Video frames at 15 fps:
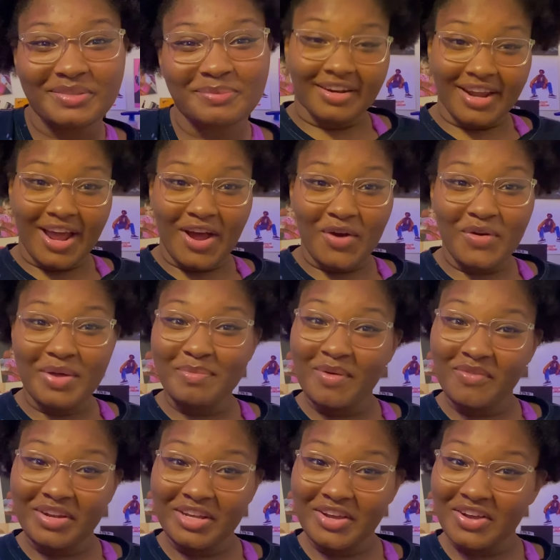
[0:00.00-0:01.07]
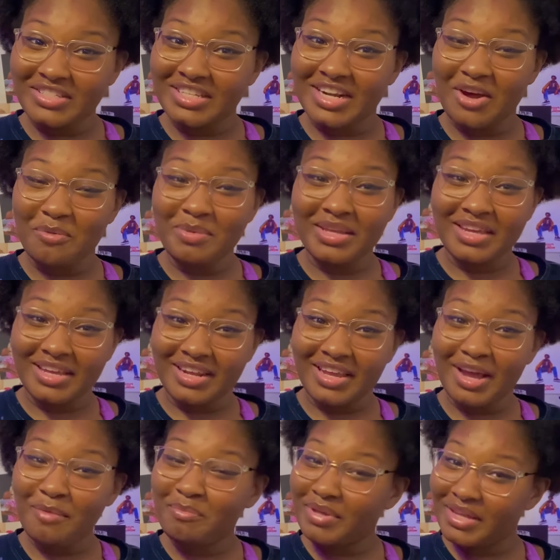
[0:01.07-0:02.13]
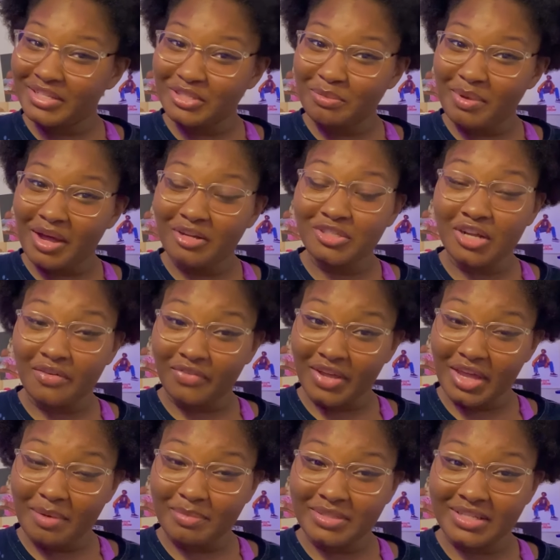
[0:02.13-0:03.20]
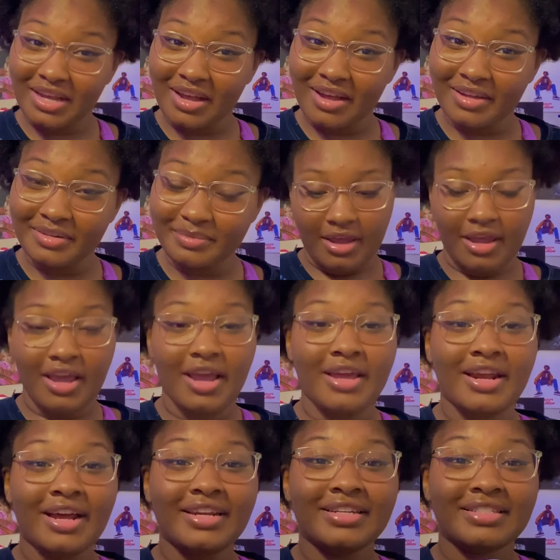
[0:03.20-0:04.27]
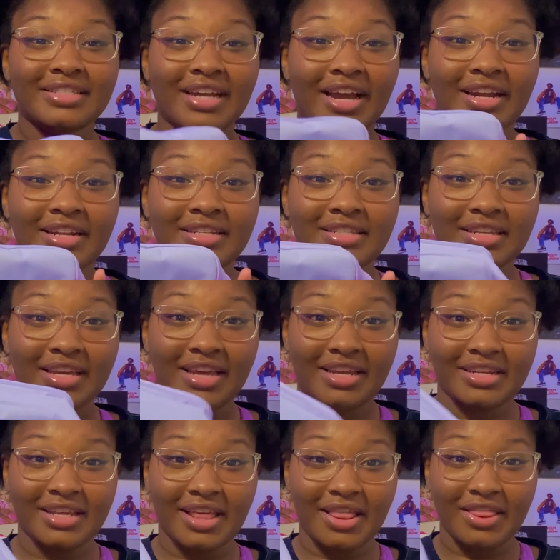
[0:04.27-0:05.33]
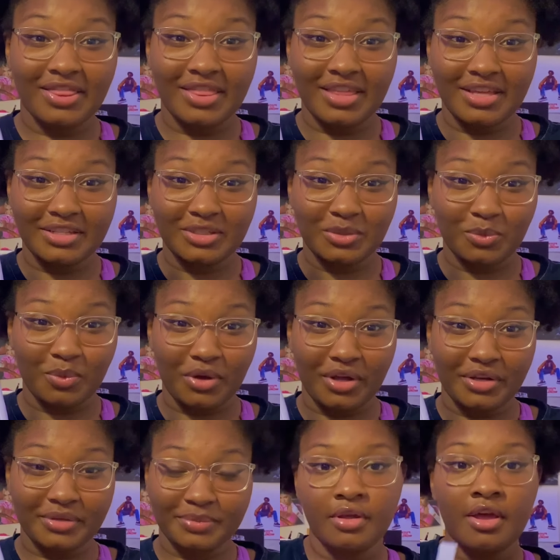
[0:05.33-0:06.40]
Now in my video, I said I would be getting a pencil pouch off of Amazon and I decided to get this one.